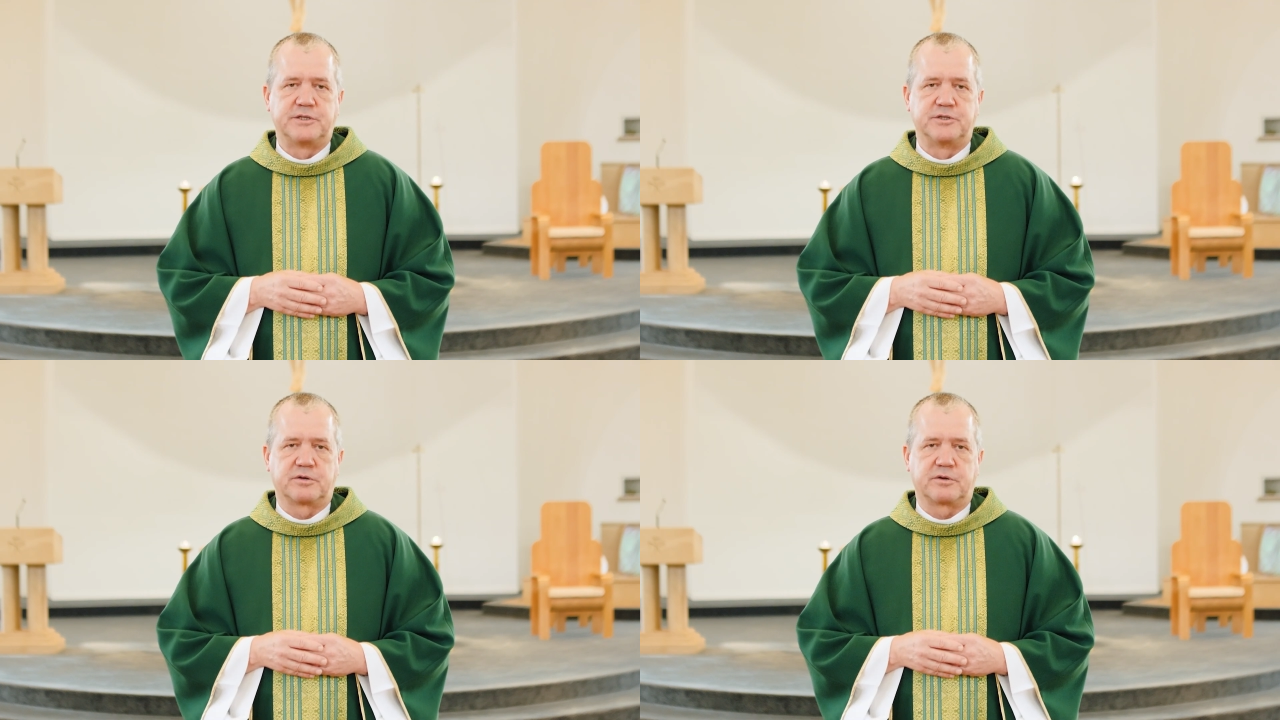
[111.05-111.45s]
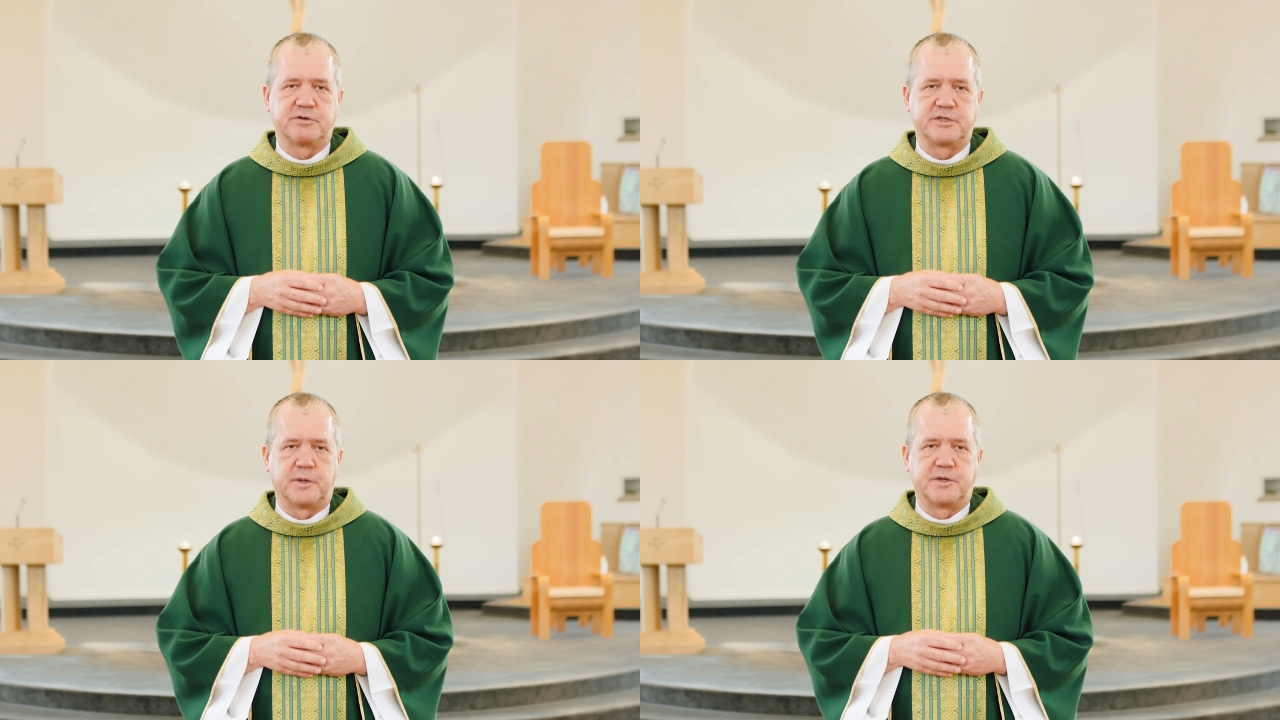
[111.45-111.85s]
took
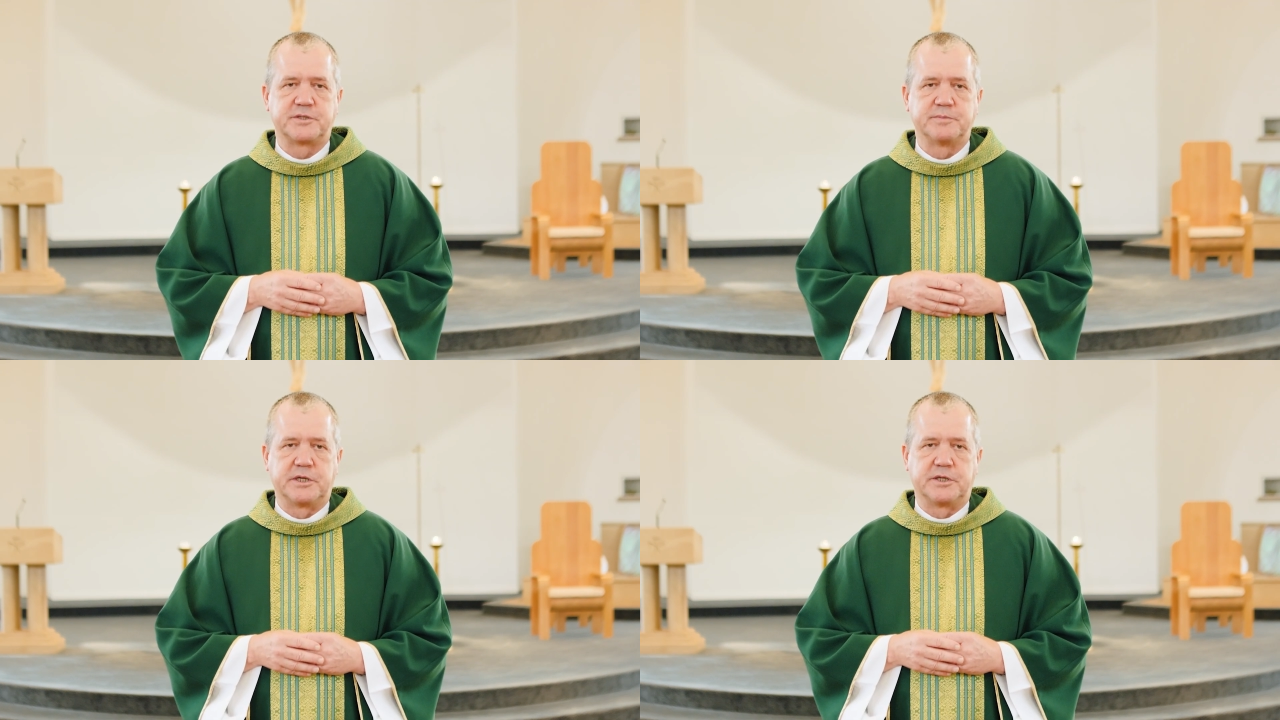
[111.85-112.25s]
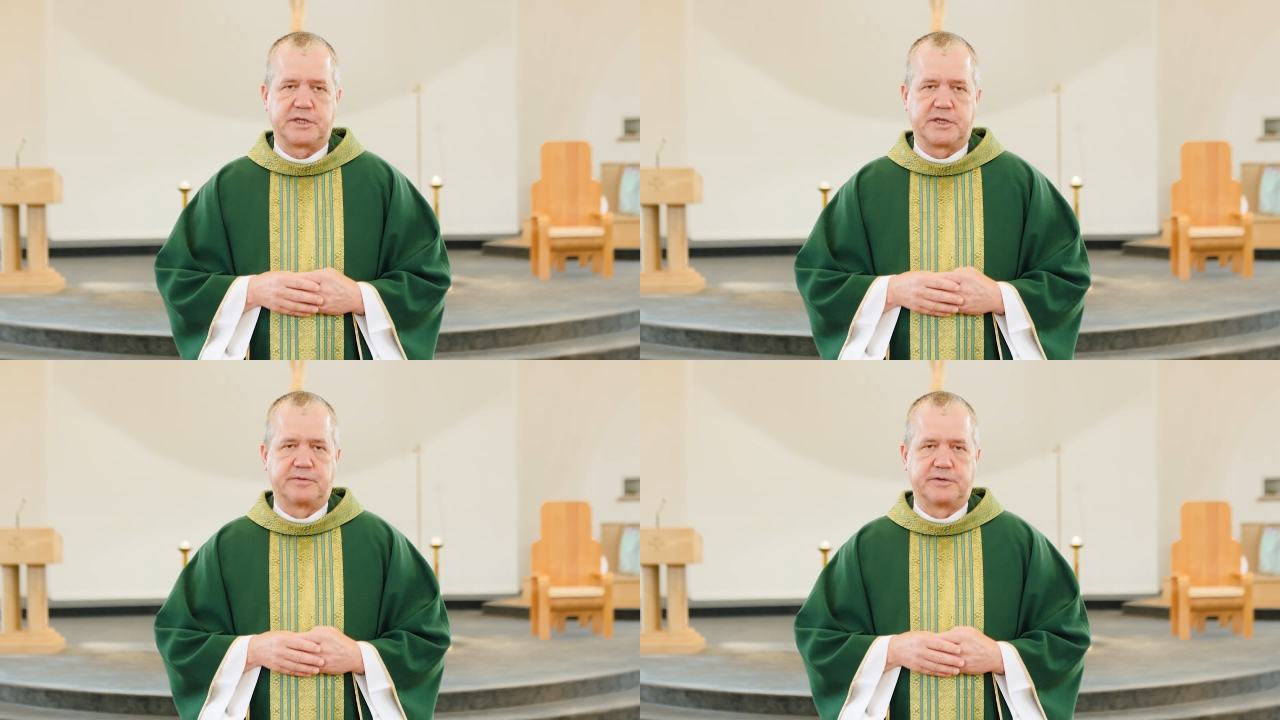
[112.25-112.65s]

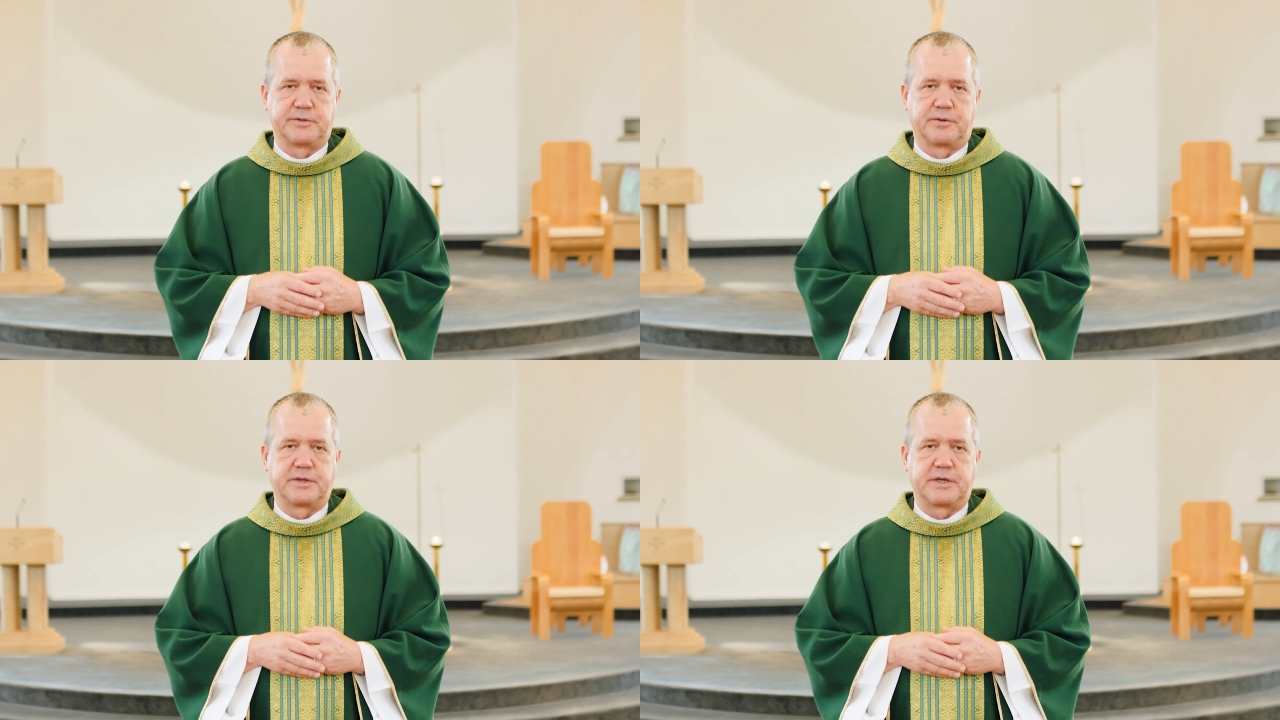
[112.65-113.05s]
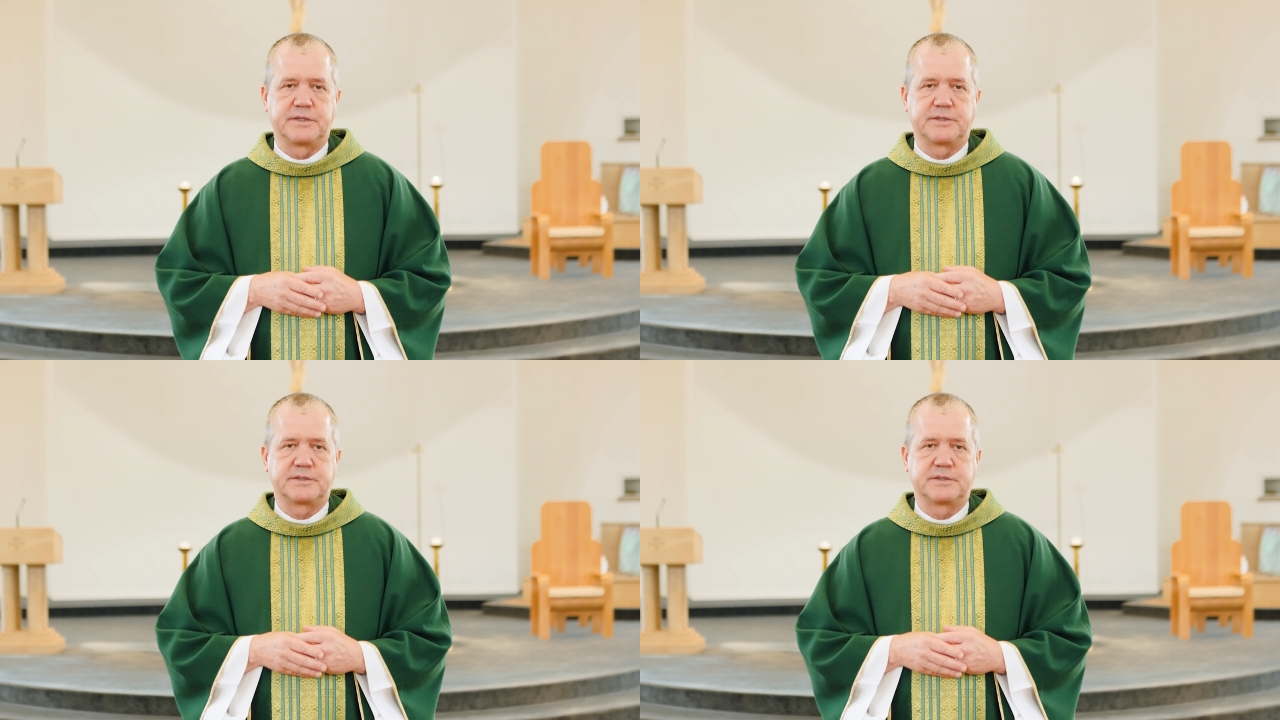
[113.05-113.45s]
responsibility for little
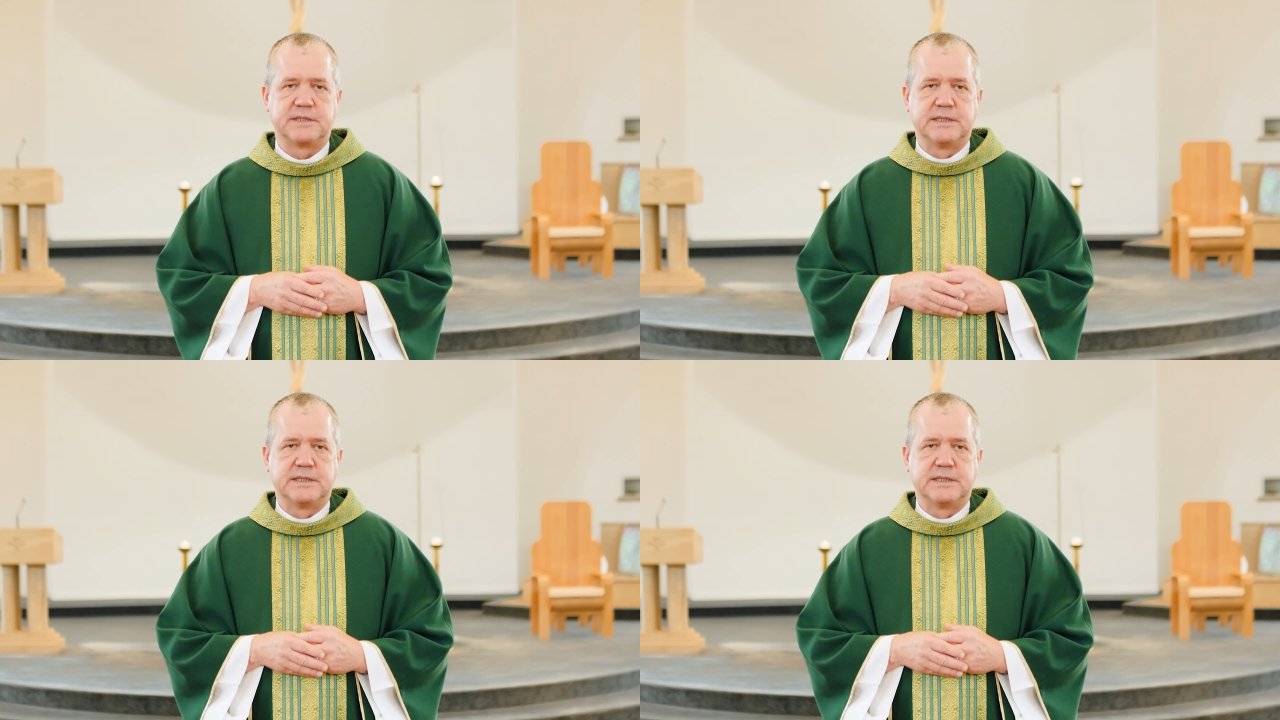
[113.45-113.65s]
things,